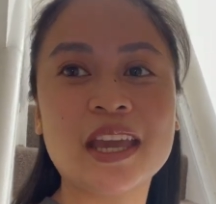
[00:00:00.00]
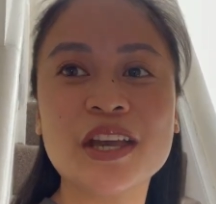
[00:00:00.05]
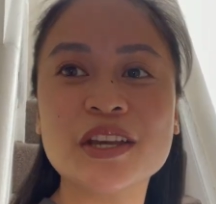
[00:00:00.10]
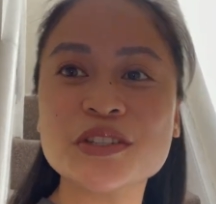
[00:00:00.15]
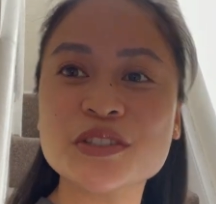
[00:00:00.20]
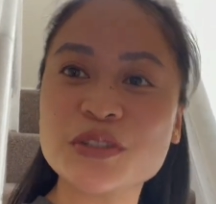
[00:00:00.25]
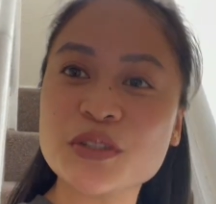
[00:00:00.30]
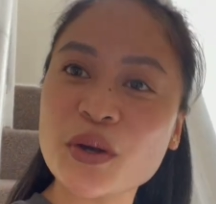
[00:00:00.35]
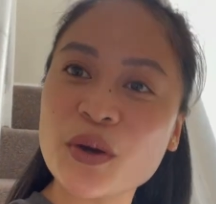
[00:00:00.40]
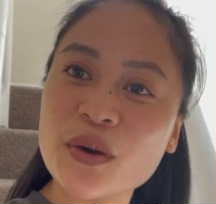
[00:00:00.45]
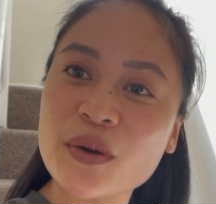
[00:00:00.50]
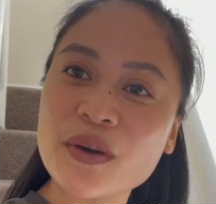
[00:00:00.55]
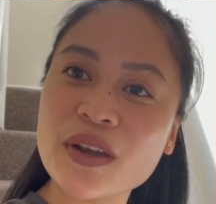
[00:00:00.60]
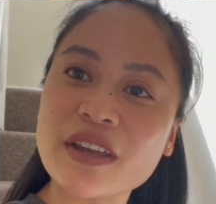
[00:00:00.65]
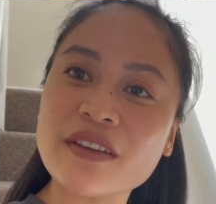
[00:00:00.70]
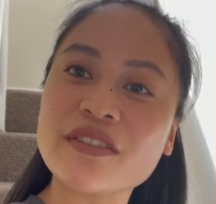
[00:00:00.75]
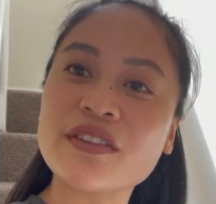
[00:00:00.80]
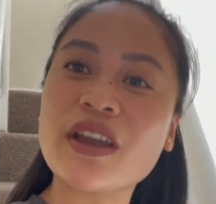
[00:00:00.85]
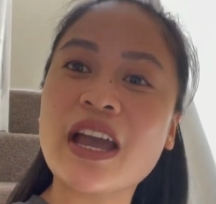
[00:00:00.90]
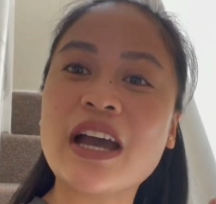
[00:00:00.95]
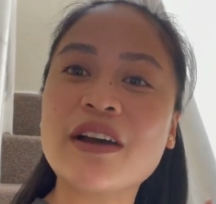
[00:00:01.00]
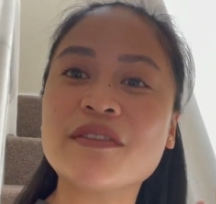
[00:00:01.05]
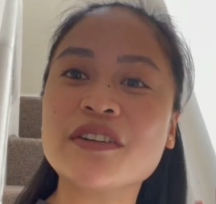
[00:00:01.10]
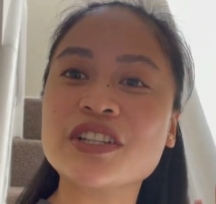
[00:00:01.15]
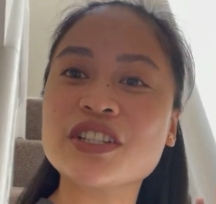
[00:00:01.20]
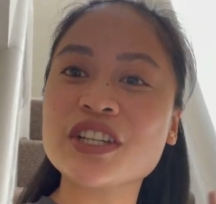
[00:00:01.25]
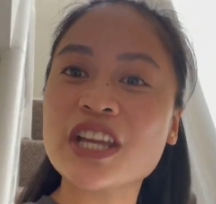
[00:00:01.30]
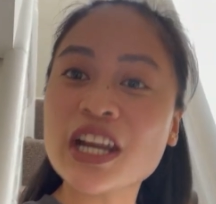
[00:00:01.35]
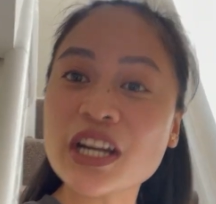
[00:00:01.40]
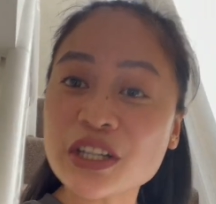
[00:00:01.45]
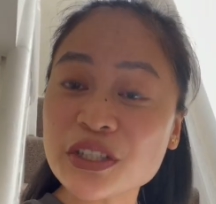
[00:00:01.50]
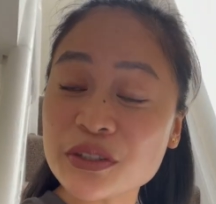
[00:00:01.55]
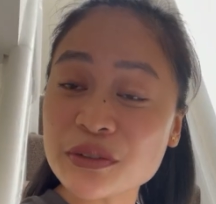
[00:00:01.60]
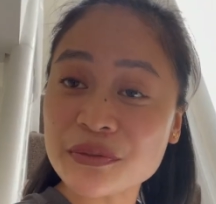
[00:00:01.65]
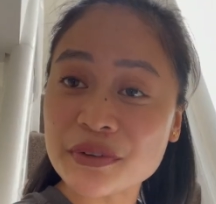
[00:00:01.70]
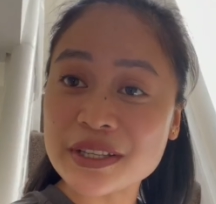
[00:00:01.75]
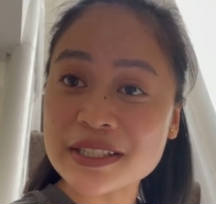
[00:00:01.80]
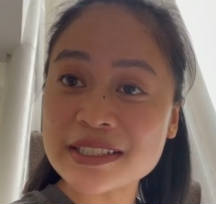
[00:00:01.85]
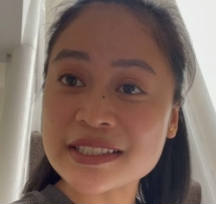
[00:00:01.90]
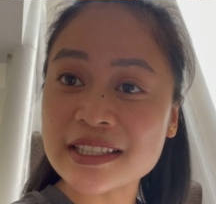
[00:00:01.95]
So if you have a tier 2
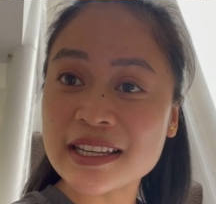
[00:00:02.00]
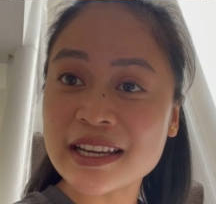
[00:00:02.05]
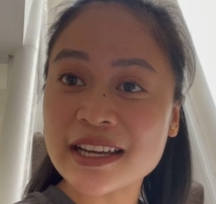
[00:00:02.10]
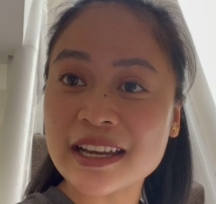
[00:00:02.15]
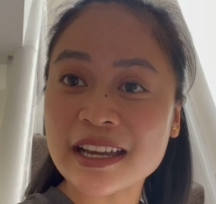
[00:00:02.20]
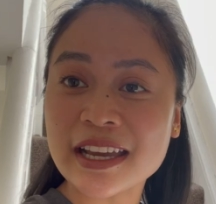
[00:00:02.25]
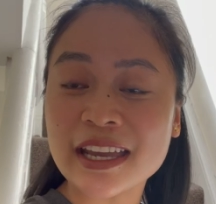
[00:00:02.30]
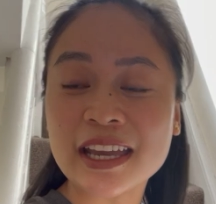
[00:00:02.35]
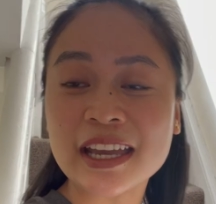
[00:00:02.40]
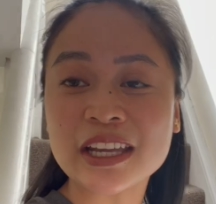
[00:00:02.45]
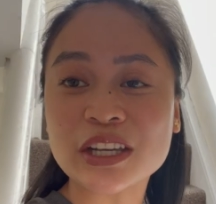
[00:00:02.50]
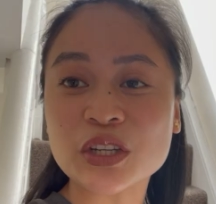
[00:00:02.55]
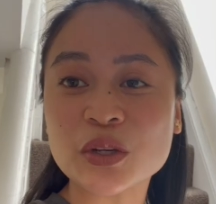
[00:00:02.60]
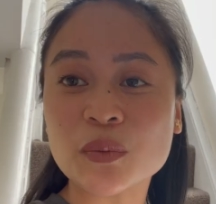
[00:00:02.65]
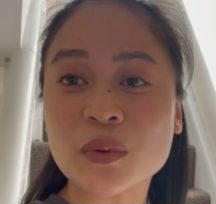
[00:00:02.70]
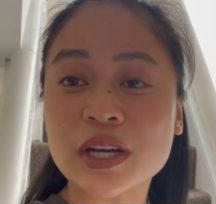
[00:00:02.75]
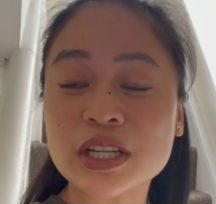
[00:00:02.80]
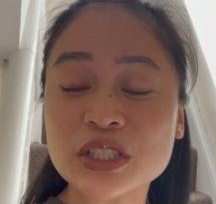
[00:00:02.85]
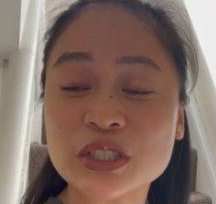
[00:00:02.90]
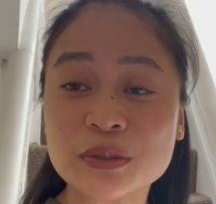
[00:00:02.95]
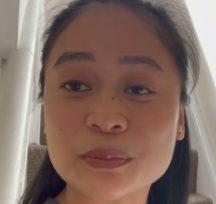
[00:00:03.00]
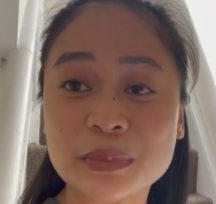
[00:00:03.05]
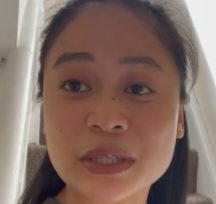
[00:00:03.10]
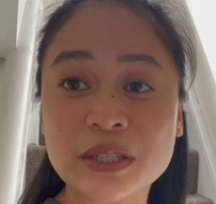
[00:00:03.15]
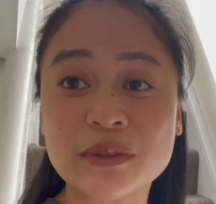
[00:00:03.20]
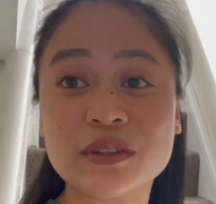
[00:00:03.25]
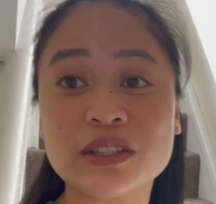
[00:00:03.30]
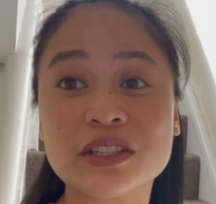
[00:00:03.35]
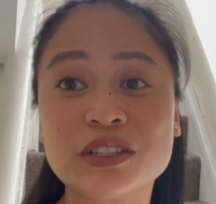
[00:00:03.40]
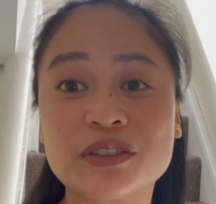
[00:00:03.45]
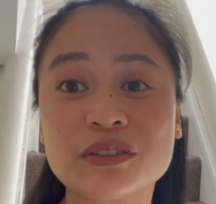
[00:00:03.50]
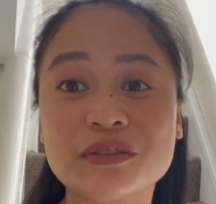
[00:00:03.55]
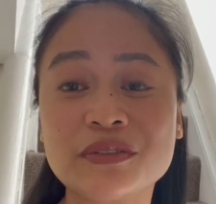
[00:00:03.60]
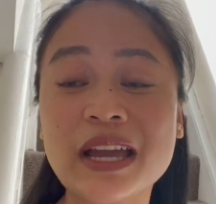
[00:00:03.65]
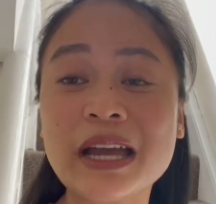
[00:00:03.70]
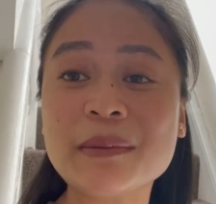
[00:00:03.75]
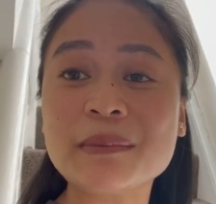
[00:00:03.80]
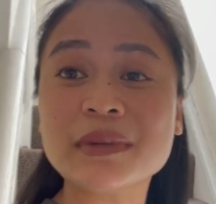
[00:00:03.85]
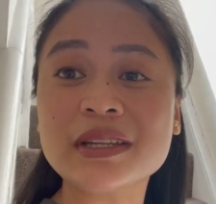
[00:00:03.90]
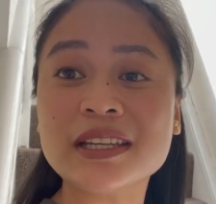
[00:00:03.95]
visa and you want to be with your
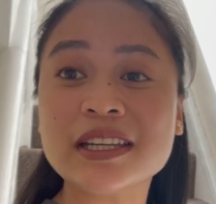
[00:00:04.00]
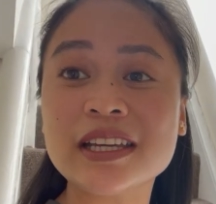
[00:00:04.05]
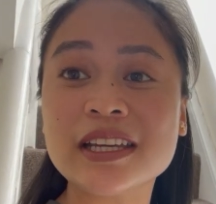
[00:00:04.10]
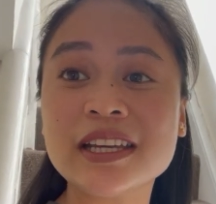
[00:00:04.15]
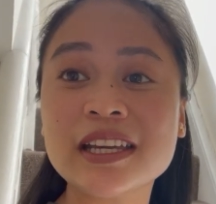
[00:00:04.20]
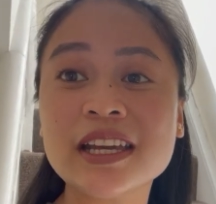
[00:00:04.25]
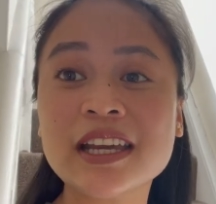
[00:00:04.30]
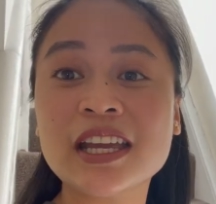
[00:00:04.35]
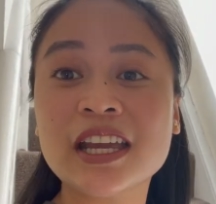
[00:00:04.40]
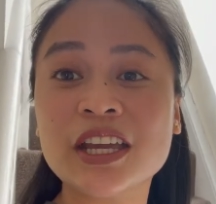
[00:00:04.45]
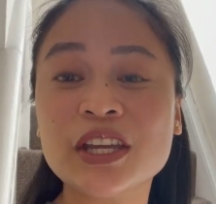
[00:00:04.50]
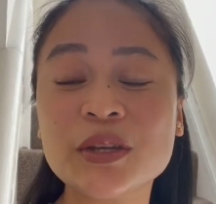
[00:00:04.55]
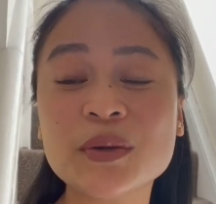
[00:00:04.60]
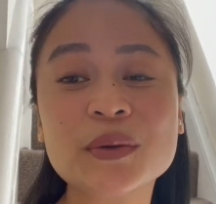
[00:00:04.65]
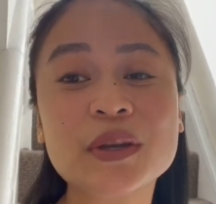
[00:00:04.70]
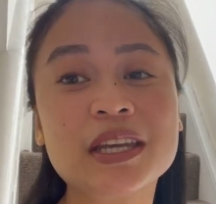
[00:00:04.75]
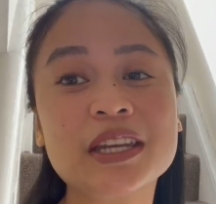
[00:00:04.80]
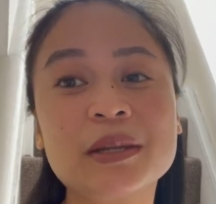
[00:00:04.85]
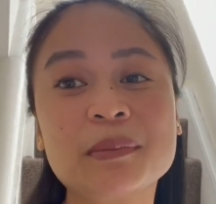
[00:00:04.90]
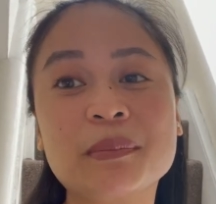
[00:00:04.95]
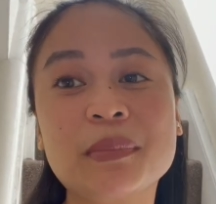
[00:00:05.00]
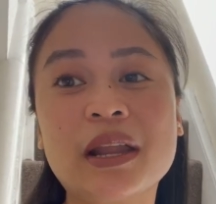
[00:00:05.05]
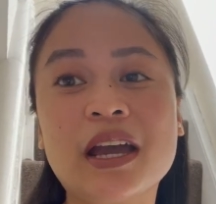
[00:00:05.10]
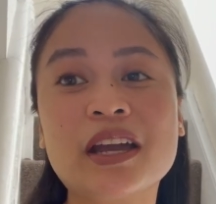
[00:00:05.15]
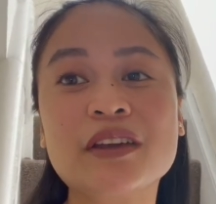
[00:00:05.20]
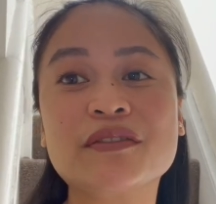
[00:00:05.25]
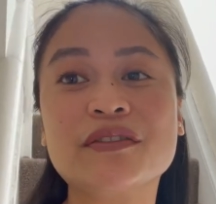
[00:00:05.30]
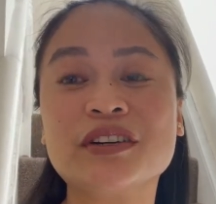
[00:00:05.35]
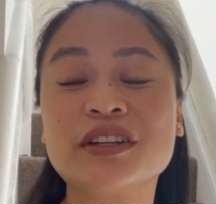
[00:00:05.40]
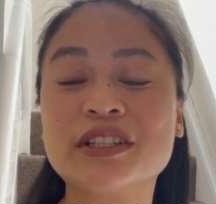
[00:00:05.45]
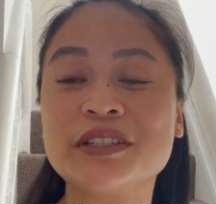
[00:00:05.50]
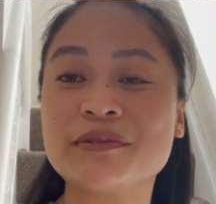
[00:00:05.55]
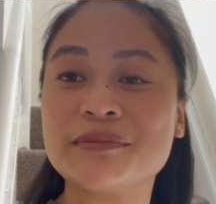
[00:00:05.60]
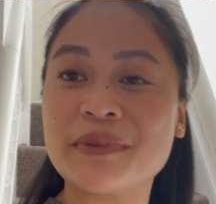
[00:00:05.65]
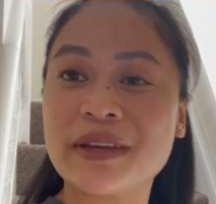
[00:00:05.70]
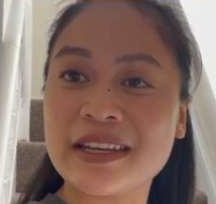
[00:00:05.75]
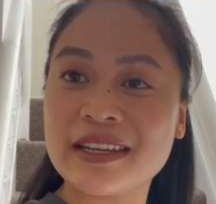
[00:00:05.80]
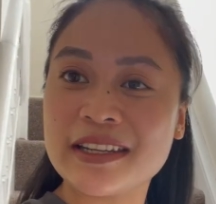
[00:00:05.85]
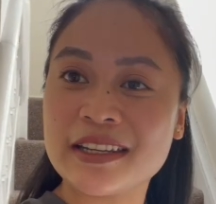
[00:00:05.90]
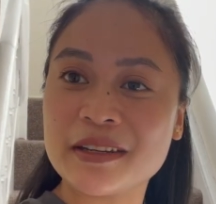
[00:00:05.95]
family, you can apply for a
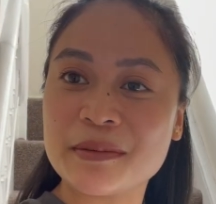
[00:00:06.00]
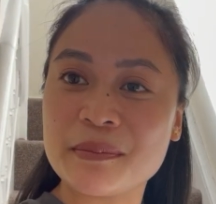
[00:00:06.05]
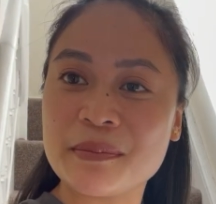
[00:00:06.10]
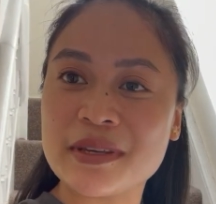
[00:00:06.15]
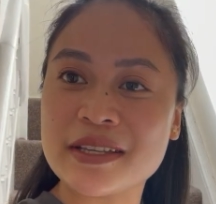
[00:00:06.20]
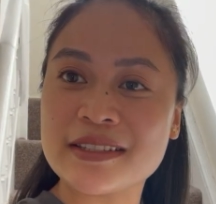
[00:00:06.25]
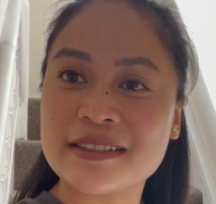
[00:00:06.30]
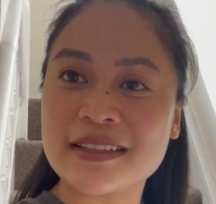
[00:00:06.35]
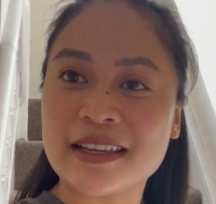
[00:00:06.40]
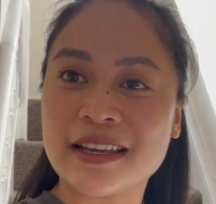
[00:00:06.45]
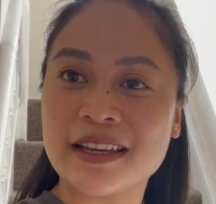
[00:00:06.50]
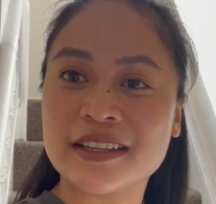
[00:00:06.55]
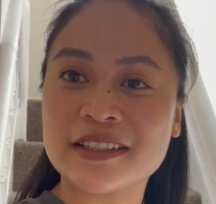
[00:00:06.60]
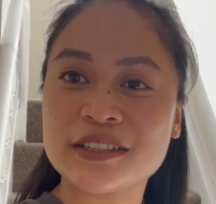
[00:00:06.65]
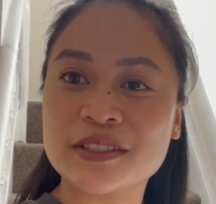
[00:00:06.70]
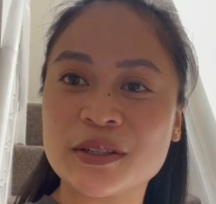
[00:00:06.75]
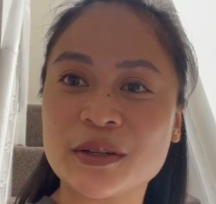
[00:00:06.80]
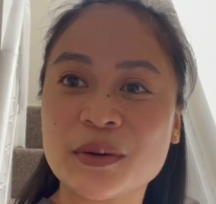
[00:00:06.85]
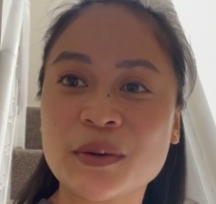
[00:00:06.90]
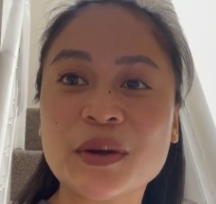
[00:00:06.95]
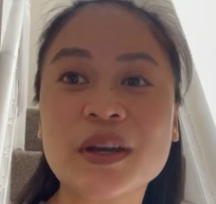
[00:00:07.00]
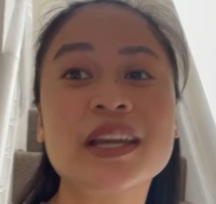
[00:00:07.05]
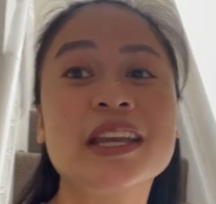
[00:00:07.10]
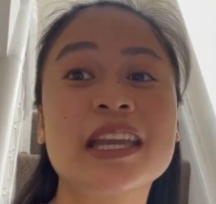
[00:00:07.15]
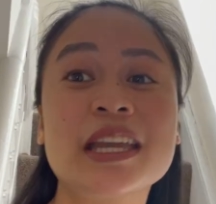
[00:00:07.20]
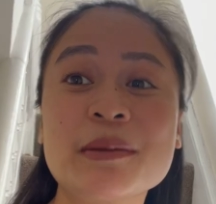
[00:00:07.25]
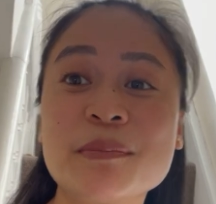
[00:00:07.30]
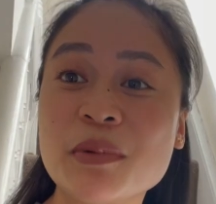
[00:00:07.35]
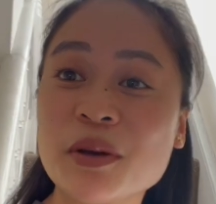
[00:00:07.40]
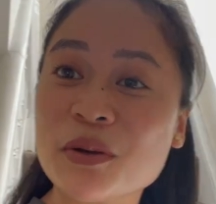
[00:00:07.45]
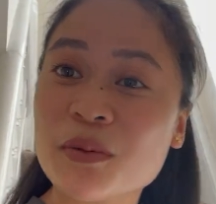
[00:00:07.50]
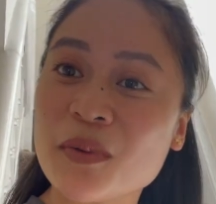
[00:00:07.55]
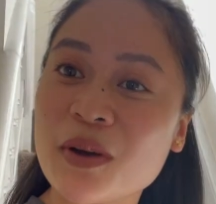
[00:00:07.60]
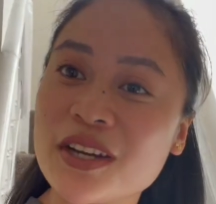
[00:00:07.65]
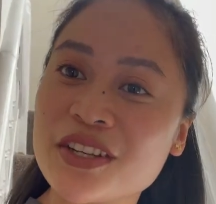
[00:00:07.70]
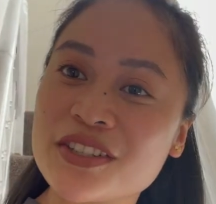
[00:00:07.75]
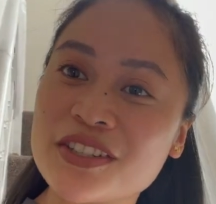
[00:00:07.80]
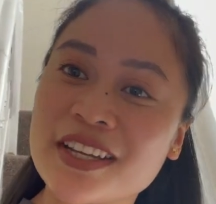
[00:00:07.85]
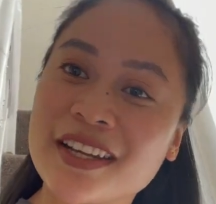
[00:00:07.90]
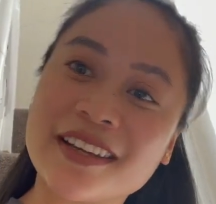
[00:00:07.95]
dependent visa. So keep on
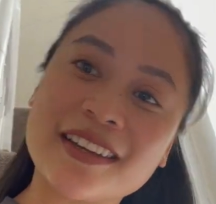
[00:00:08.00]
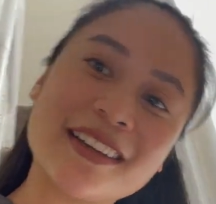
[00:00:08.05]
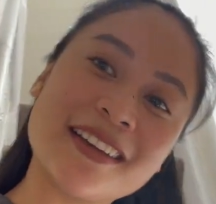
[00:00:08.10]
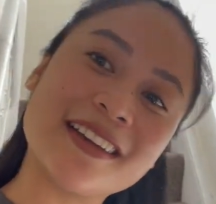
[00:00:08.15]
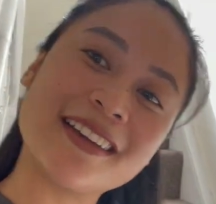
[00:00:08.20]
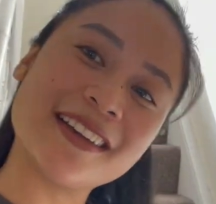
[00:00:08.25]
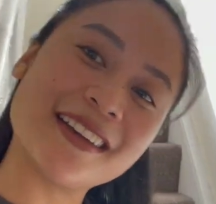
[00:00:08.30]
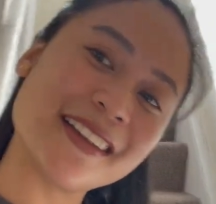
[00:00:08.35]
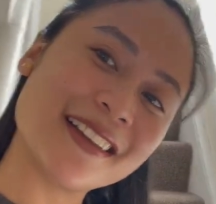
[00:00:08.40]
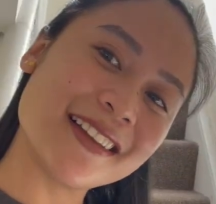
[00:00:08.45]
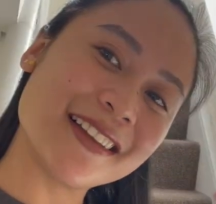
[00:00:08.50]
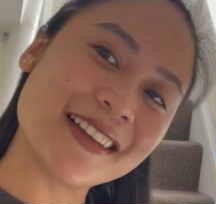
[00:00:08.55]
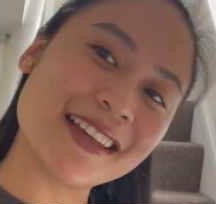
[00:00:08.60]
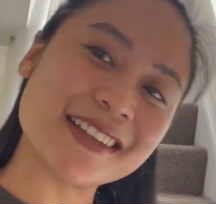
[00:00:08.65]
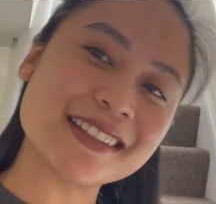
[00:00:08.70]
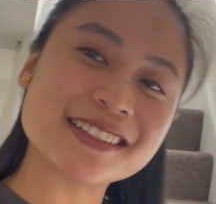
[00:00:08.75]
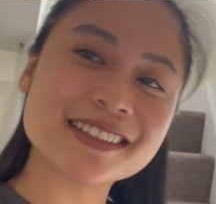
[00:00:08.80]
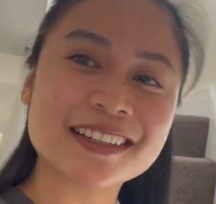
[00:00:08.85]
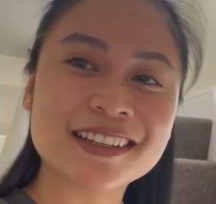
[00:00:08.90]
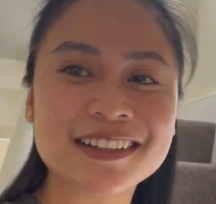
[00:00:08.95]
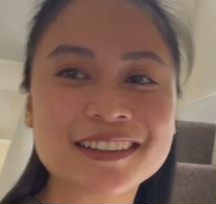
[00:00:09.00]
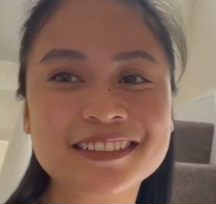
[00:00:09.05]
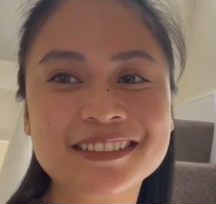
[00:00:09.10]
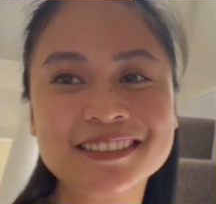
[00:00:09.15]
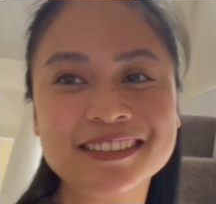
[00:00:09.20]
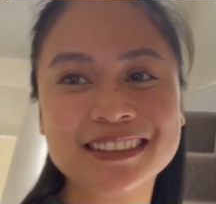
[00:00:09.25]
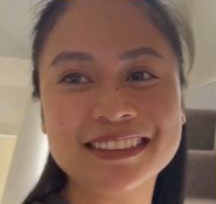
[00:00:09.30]
watching. Let's go.